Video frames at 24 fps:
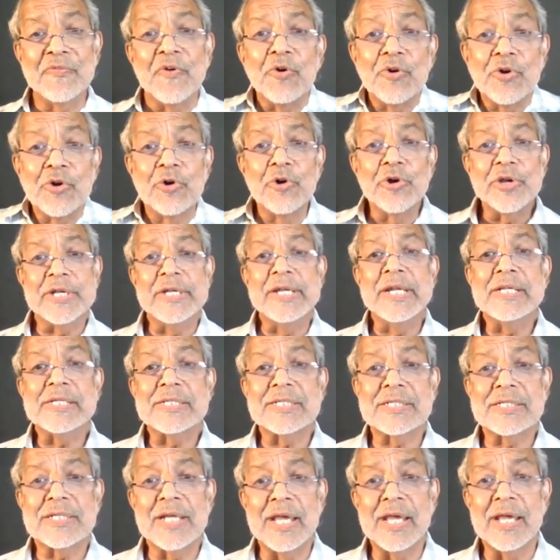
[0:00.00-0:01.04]
I mean, for
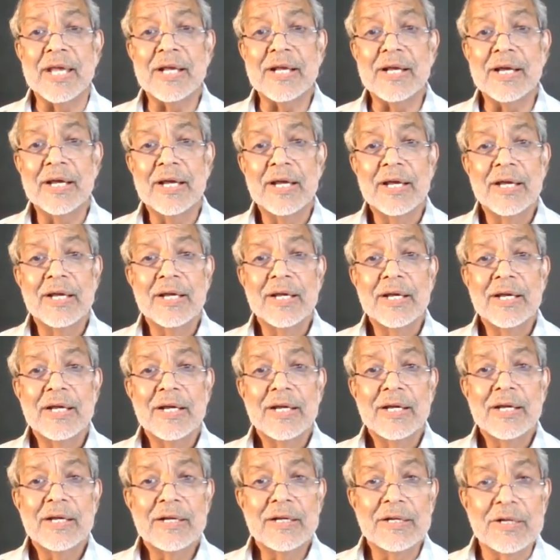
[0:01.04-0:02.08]
goodness sake,
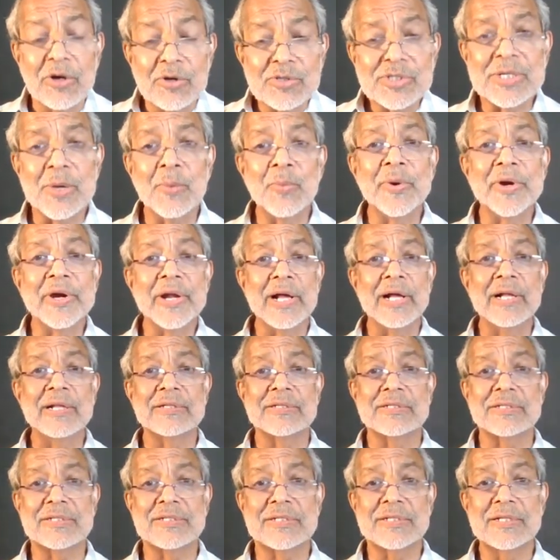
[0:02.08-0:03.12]
go somewhere
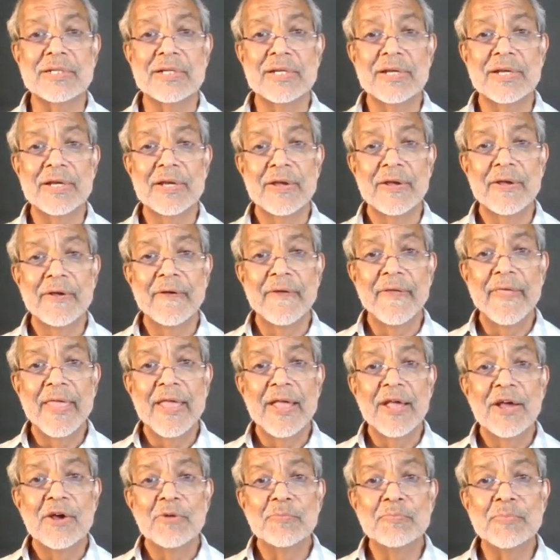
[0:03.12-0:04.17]
else.
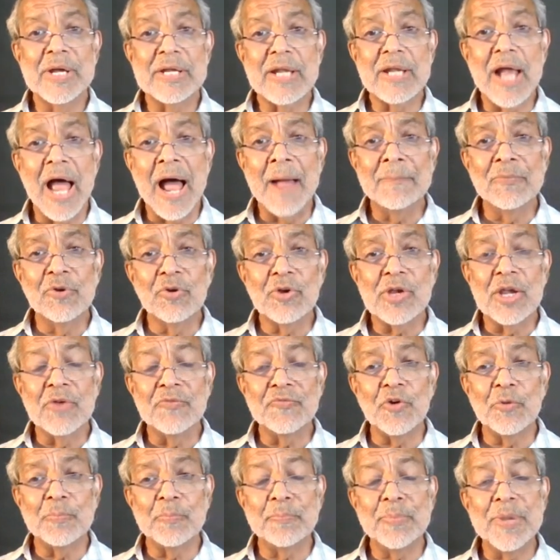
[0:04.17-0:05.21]
But I'm
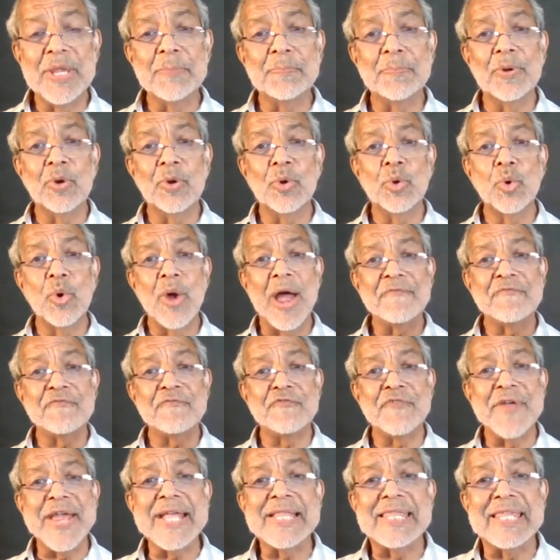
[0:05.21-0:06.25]
looking for people who
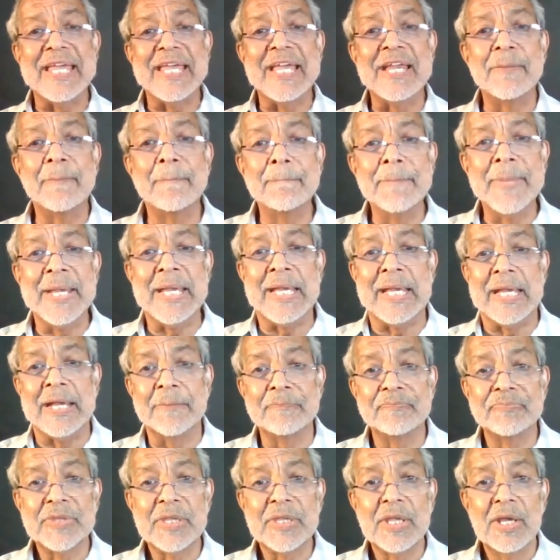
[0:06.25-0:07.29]
have faith in
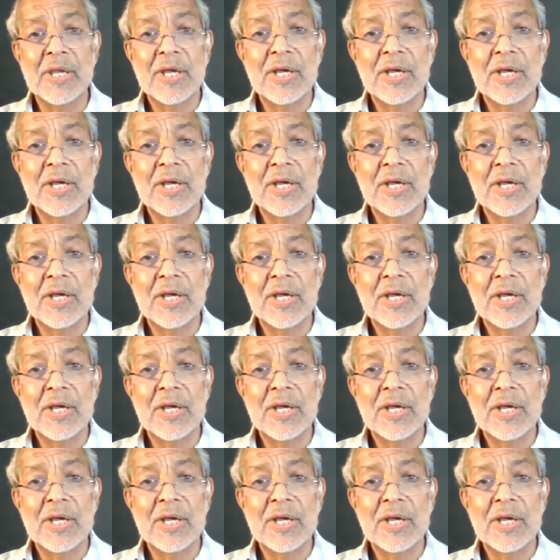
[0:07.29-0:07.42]
me,